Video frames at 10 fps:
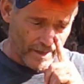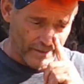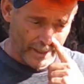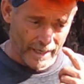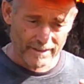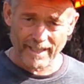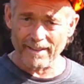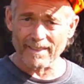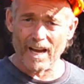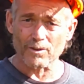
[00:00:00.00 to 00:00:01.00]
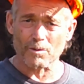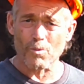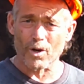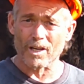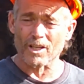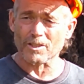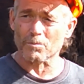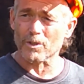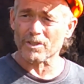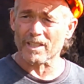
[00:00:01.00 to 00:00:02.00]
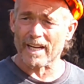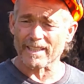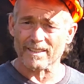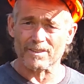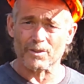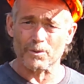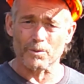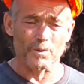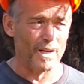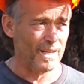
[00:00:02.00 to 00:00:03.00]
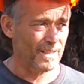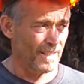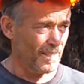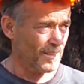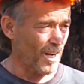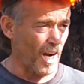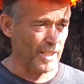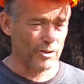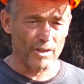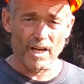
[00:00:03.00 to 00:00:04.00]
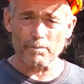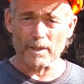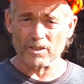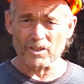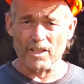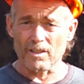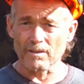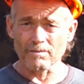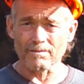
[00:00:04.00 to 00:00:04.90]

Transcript: they got 10,000 more customers connected to the hydro line, but still,